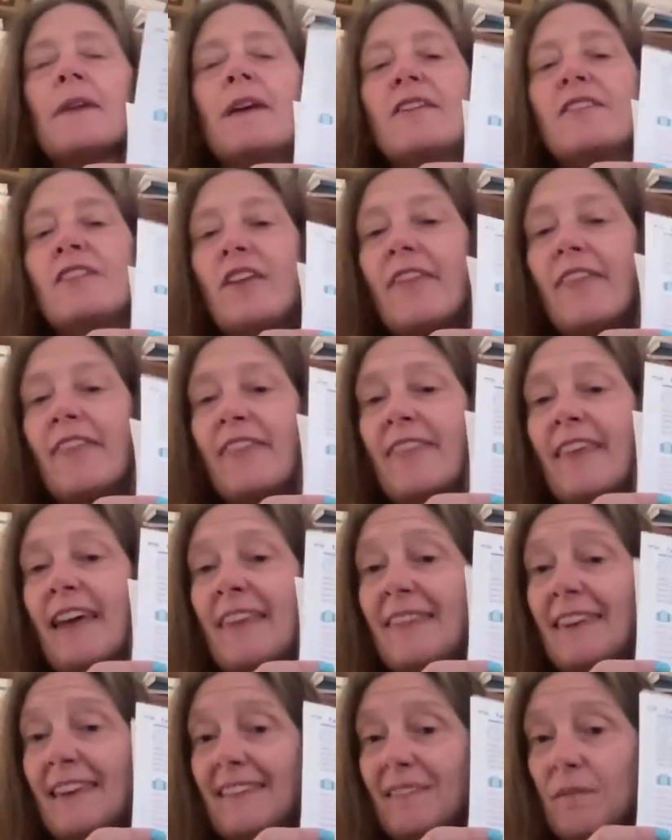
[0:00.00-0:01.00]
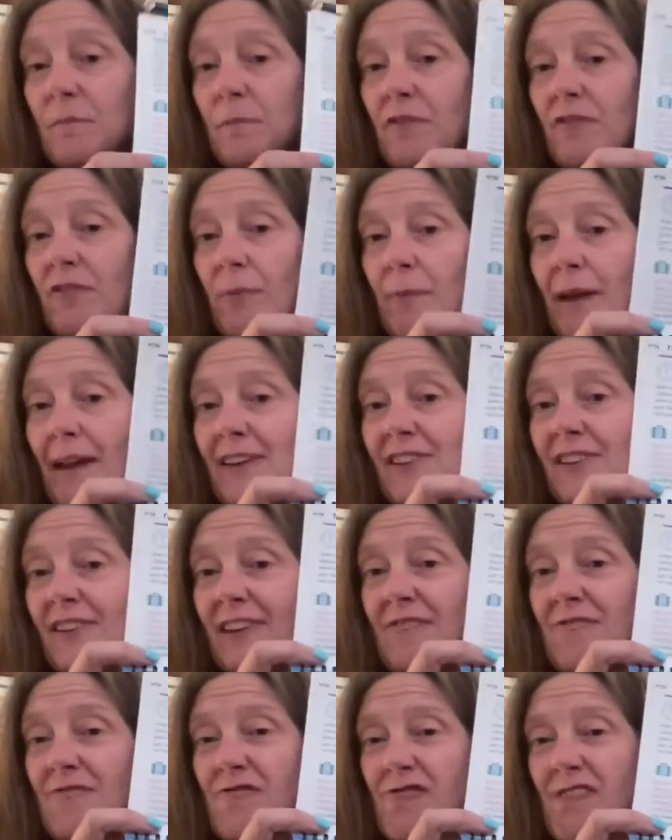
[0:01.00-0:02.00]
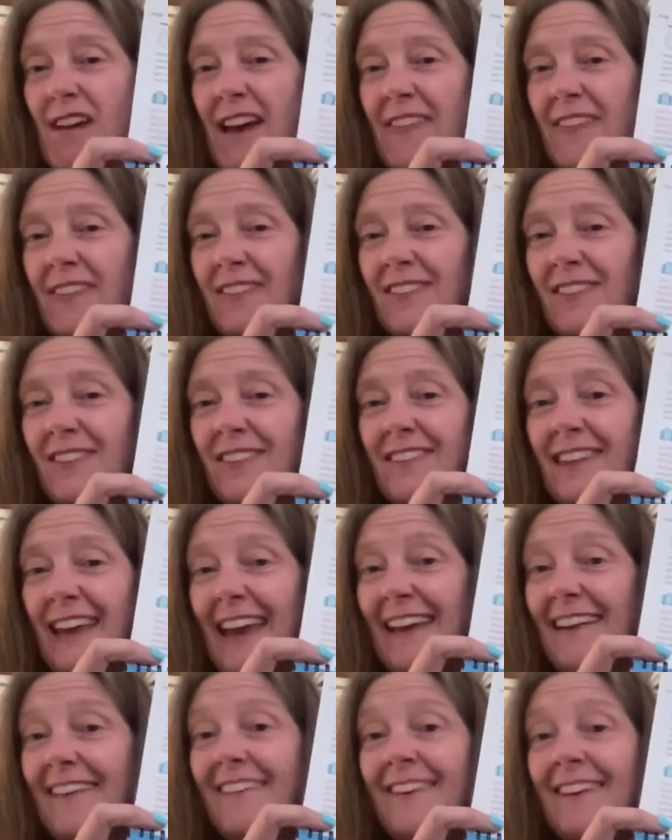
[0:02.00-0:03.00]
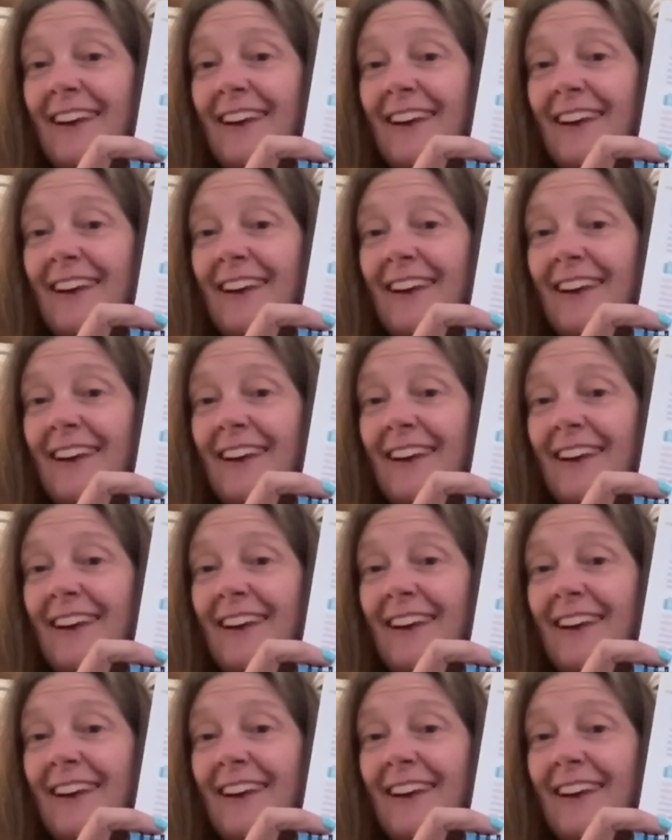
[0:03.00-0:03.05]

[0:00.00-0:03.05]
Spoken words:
So then there's some information in red that's just saying,